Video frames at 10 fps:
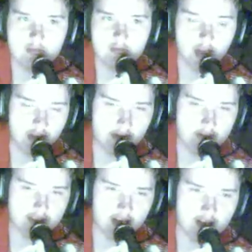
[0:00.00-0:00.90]
No, that
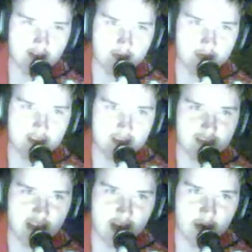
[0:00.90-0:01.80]
was console. This
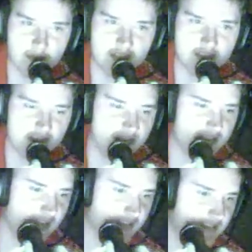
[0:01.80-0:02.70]
is now PC
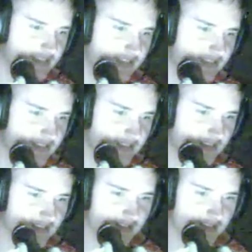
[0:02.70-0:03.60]
Techs.
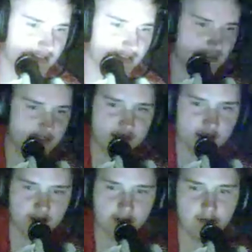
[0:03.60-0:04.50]

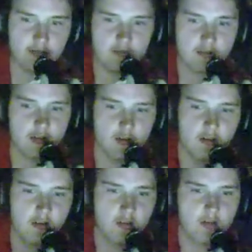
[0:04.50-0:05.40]
So,
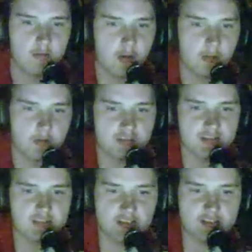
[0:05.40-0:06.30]
what we're
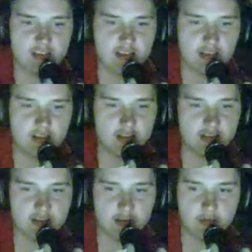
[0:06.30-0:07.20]
discussing
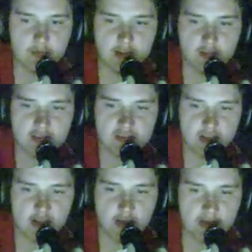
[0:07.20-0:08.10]
is computer
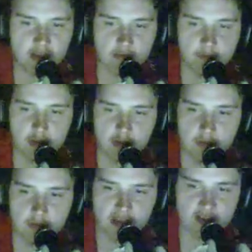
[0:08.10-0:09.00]
setup and computer
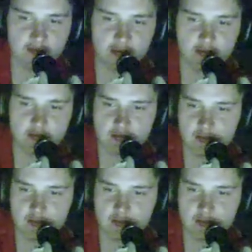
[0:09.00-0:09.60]
management.